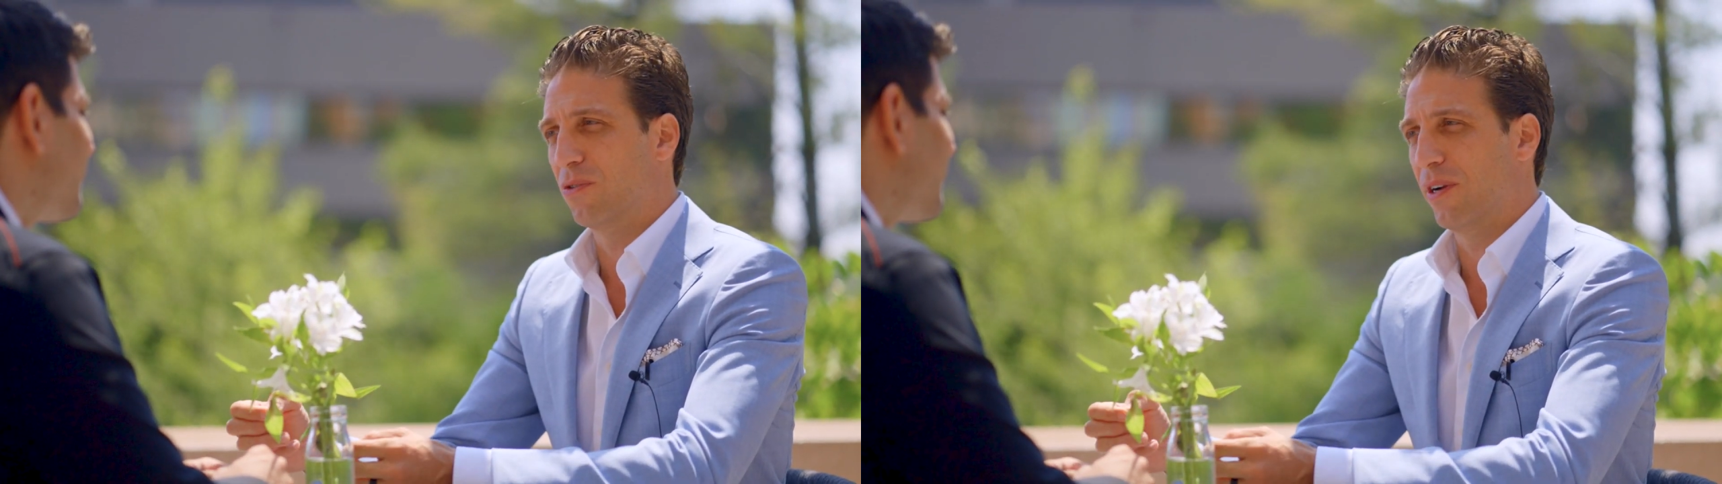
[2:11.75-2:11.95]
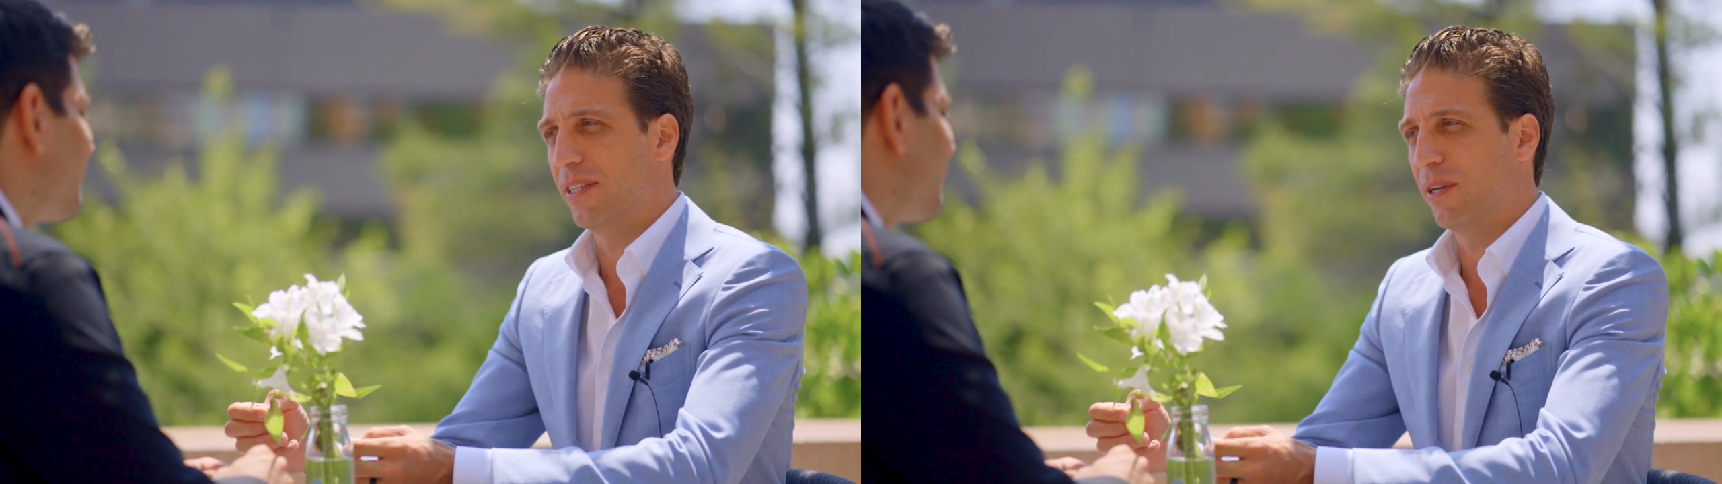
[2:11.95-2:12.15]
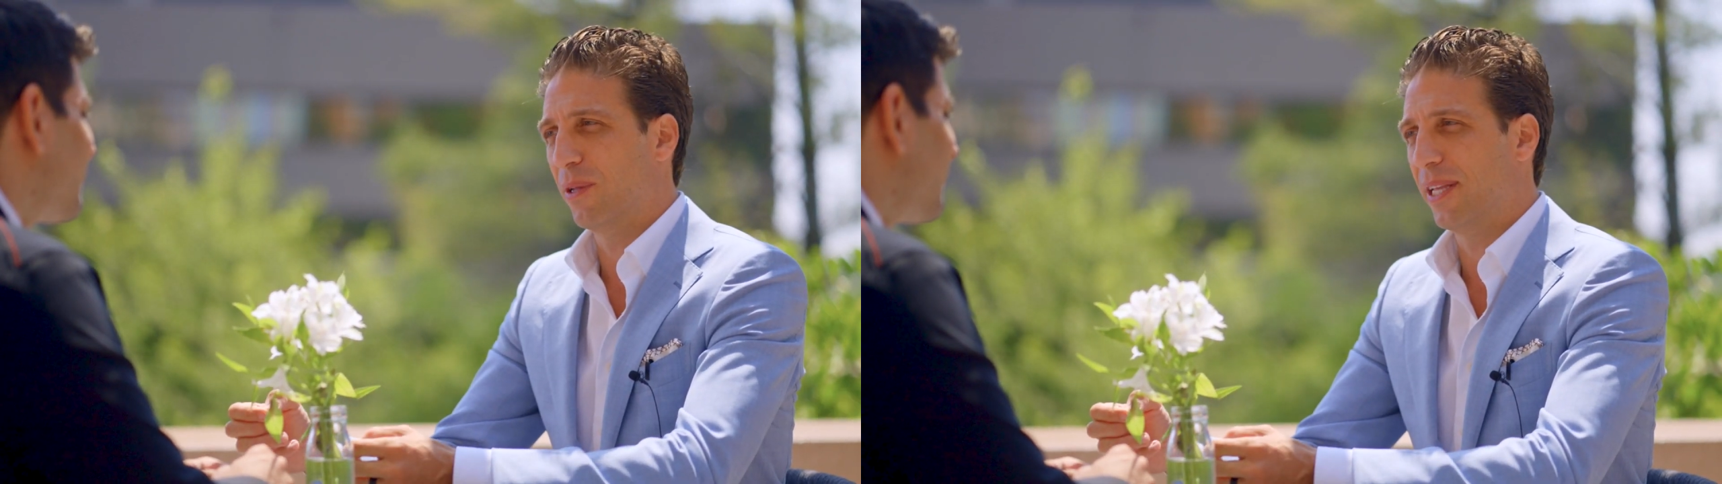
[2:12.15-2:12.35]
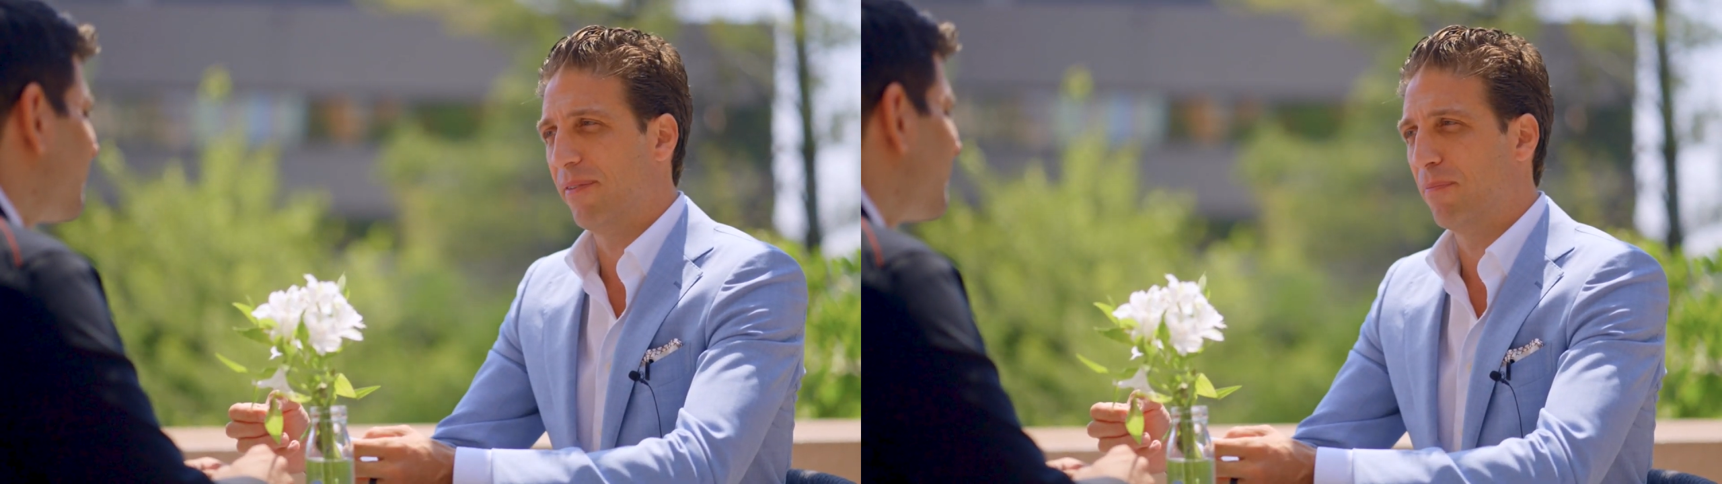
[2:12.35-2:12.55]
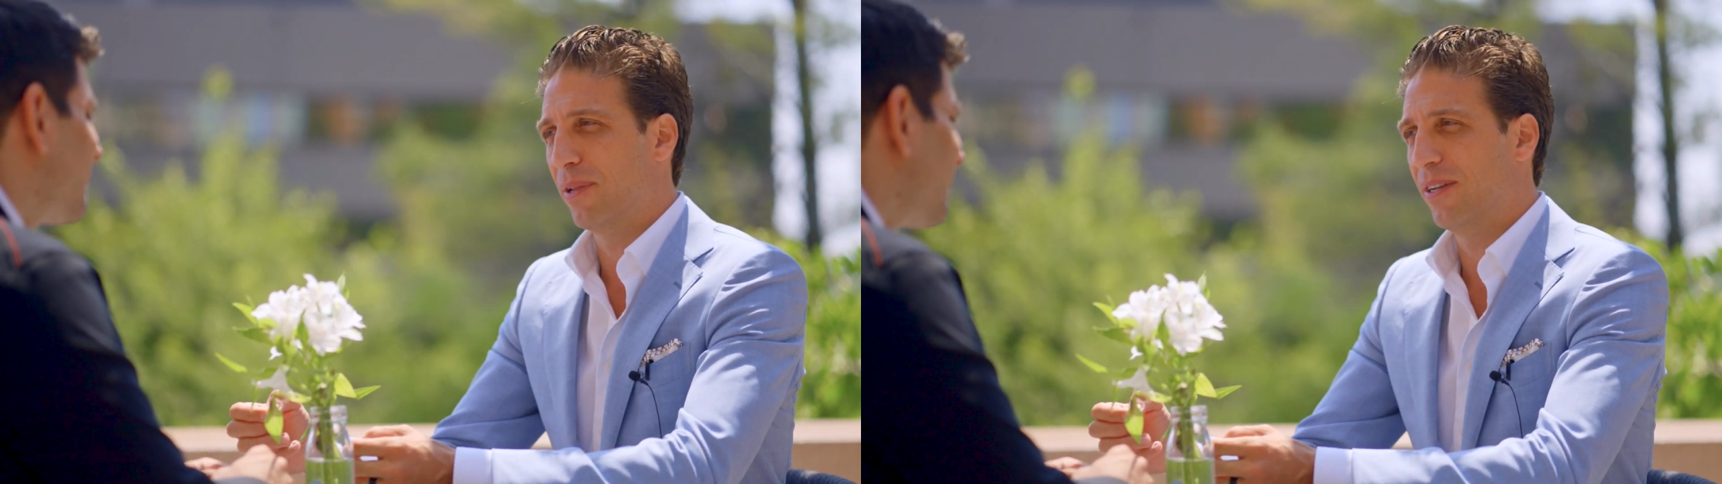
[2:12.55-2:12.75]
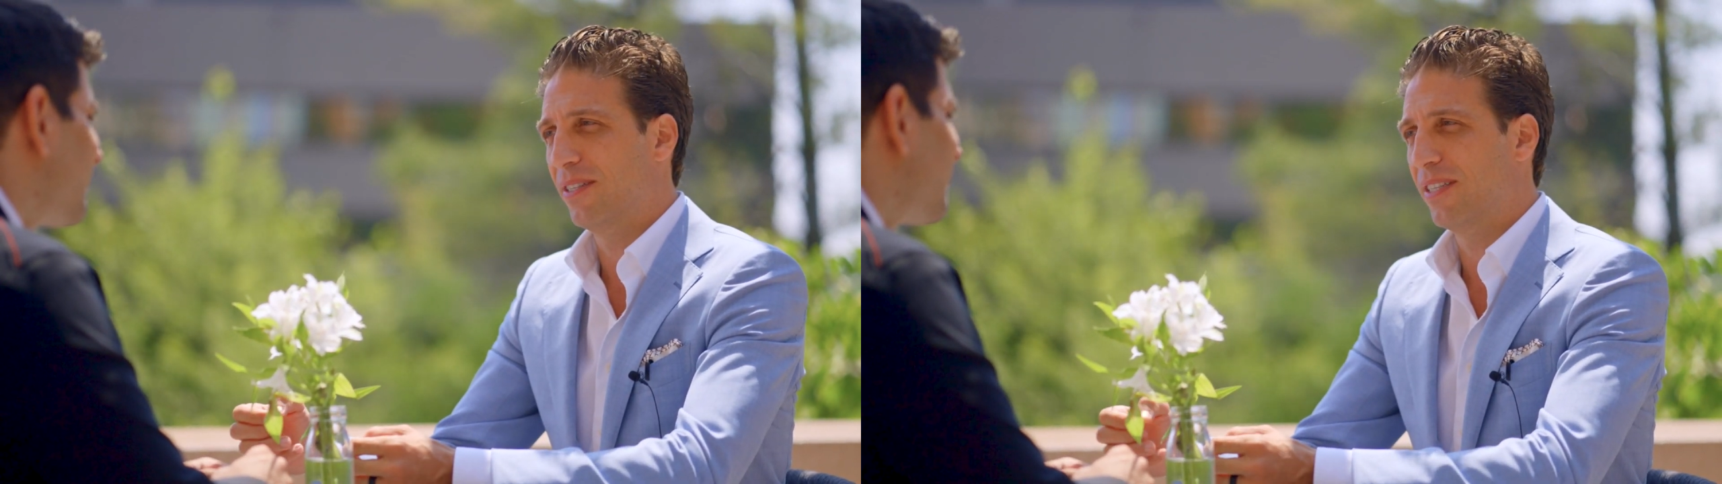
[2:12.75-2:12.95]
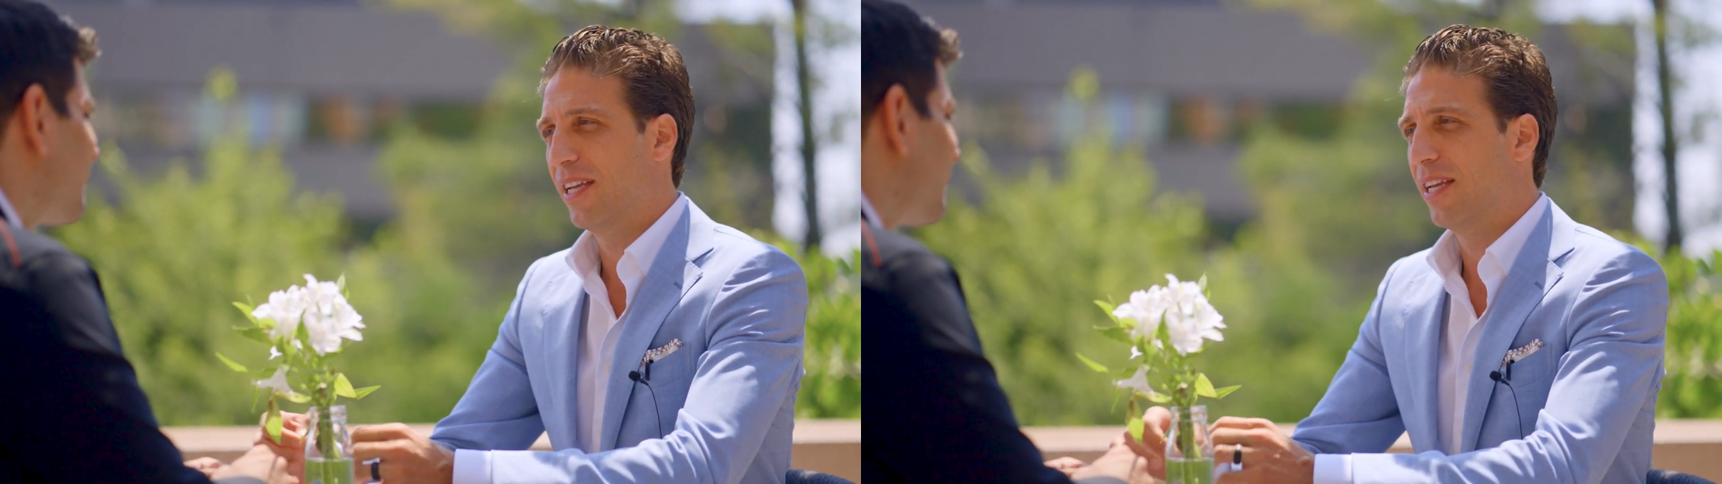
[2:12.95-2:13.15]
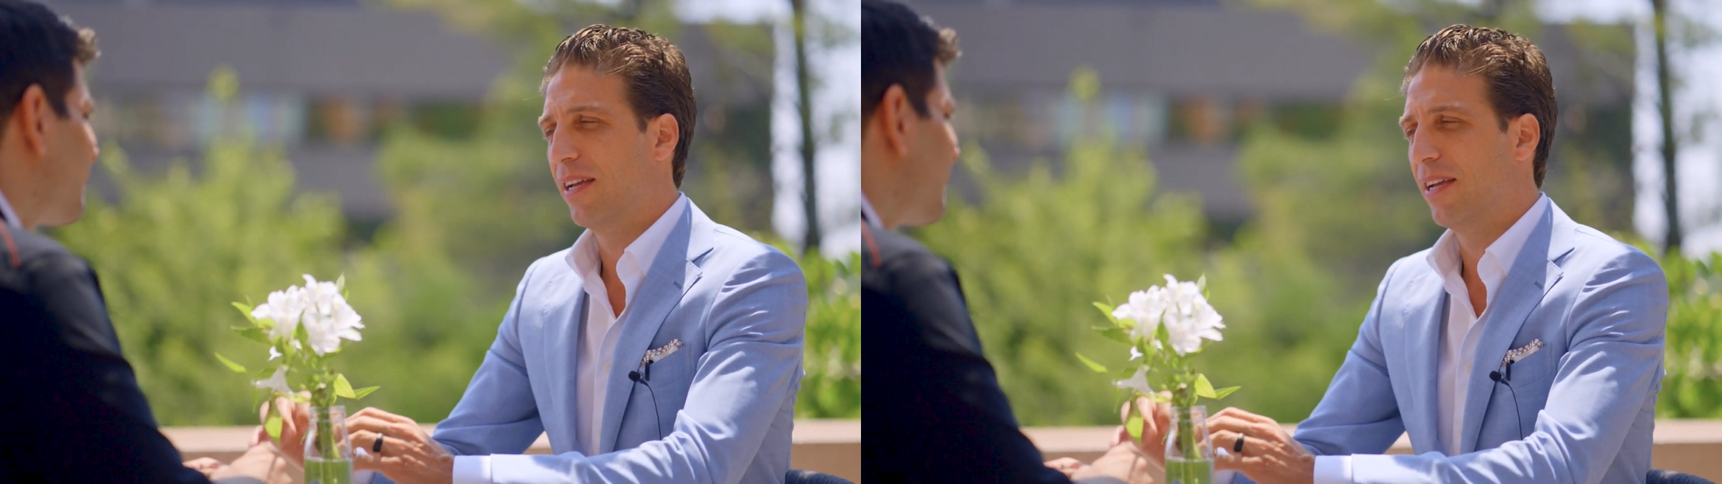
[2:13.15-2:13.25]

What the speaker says: drain that we leave in place.